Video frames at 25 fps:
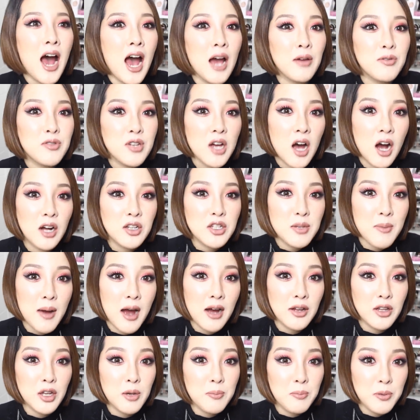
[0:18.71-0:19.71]
I've talked
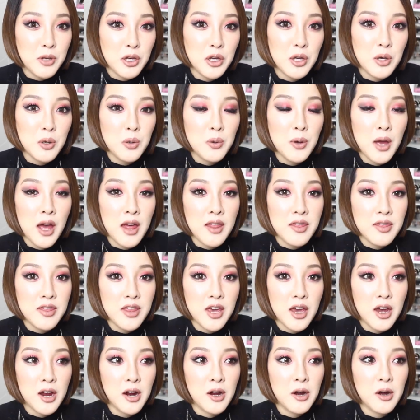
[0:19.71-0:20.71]
about A'pieu
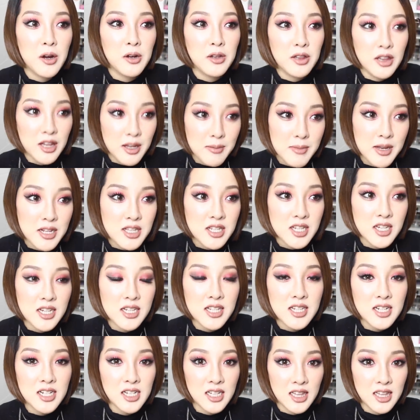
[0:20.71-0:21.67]
and their limited